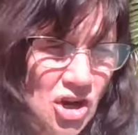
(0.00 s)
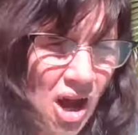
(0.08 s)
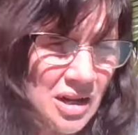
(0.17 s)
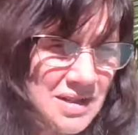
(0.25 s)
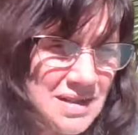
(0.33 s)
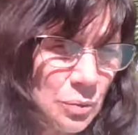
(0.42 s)

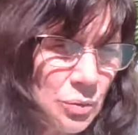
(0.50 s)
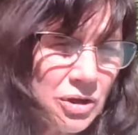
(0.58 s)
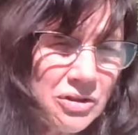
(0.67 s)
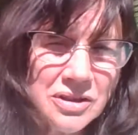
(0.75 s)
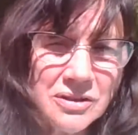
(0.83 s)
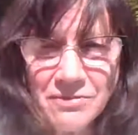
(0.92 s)
shots that
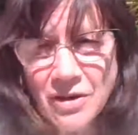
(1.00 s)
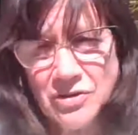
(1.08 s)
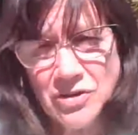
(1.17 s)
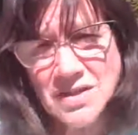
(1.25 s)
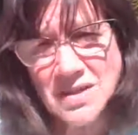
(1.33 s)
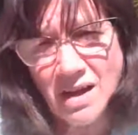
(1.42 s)
we're going to
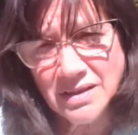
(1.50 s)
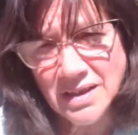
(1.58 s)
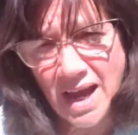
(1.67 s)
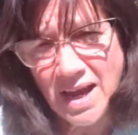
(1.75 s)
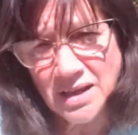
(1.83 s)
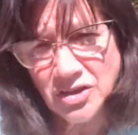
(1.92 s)
focus
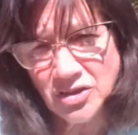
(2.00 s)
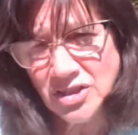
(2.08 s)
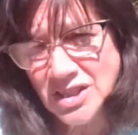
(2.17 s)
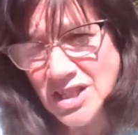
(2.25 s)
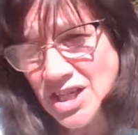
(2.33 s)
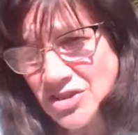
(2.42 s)
on, and you're
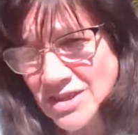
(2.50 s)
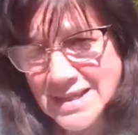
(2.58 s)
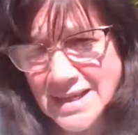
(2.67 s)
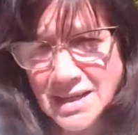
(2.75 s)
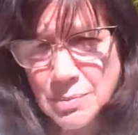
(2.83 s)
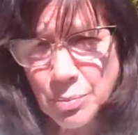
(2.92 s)
going to do
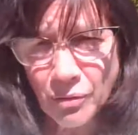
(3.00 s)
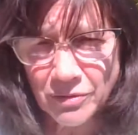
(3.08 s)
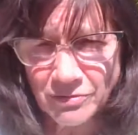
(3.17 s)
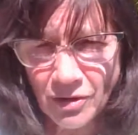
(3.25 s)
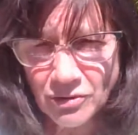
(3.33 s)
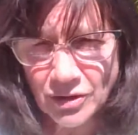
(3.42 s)
6
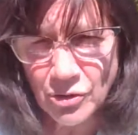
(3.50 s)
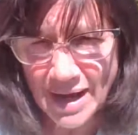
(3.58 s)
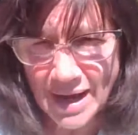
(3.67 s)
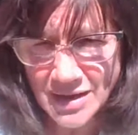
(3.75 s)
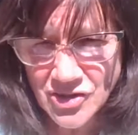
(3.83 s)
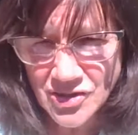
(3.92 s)

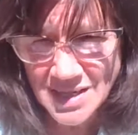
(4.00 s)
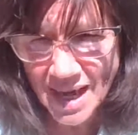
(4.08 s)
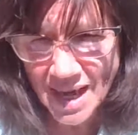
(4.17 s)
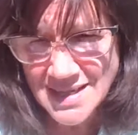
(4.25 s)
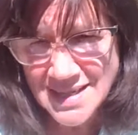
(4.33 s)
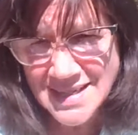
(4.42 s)
portfolio
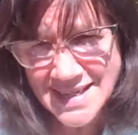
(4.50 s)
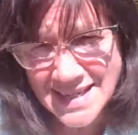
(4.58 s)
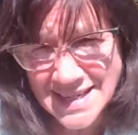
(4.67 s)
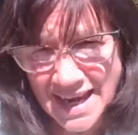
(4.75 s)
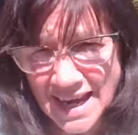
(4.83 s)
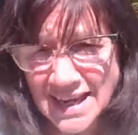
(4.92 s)
exercises
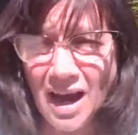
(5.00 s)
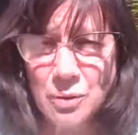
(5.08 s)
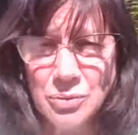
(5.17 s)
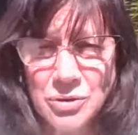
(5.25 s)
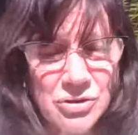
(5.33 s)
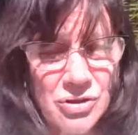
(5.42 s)
today.
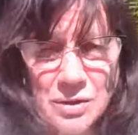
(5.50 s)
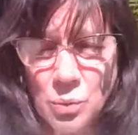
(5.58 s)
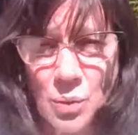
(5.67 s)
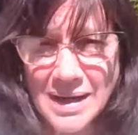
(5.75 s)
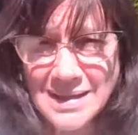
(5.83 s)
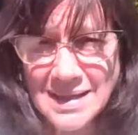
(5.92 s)
I will try
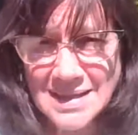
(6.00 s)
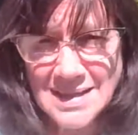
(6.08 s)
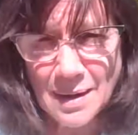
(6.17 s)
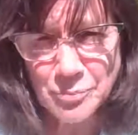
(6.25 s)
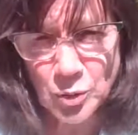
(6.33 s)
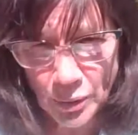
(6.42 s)
to wind
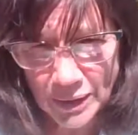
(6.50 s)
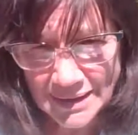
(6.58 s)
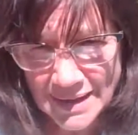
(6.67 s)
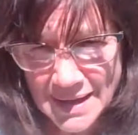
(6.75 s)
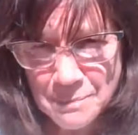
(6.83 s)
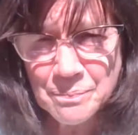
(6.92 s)
this up
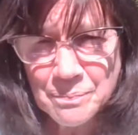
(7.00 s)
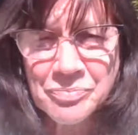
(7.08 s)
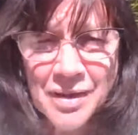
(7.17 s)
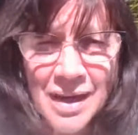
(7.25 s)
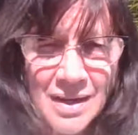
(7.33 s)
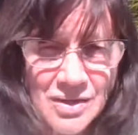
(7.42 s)
quickly
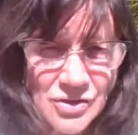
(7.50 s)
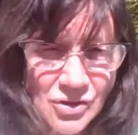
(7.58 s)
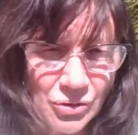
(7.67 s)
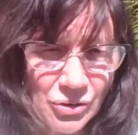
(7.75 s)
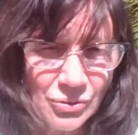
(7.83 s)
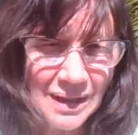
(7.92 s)

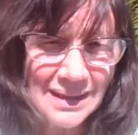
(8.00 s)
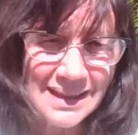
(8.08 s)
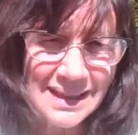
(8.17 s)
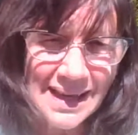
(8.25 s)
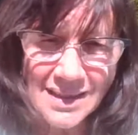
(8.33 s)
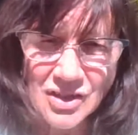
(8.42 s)
so you
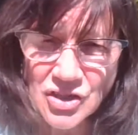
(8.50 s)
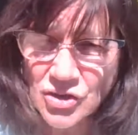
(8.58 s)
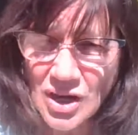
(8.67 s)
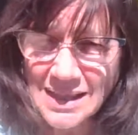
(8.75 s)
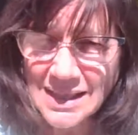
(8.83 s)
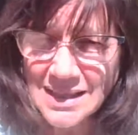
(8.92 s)
can get
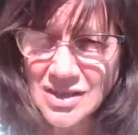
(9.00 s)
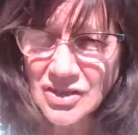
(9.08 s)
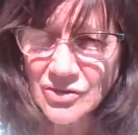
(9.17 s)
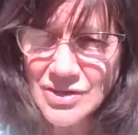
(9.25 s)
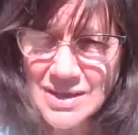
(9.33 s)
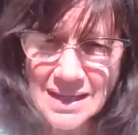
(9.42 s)
straight
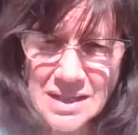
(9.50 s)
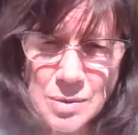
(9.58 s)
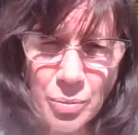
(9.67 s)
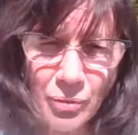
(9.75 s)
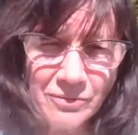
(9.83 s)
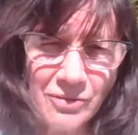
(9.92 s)
into those
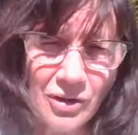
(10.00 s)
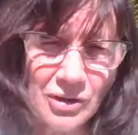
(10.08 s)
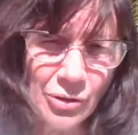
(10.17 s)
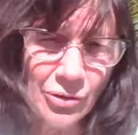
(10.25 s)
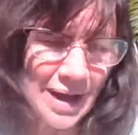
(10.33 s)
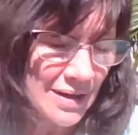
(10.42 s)
6
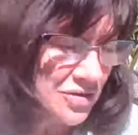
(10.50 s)
portfolio